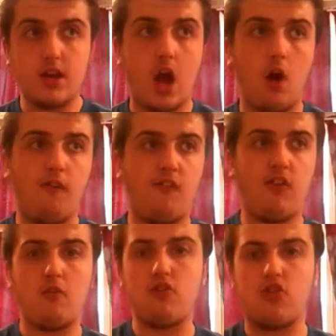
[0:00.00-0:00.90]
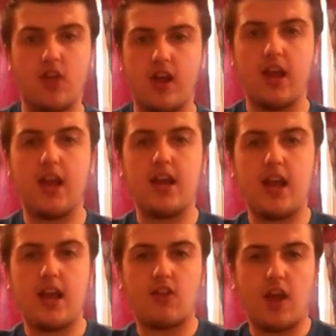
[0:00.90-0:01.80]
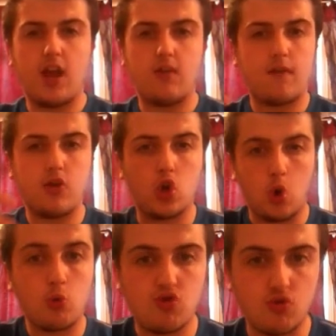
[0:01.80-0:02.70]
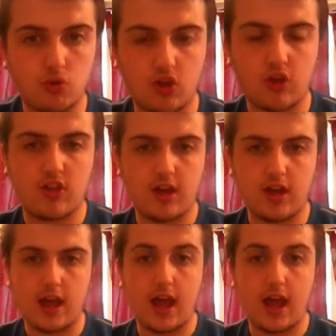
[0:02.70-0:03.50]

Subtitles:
Now, Florence, Italy is a very cultural city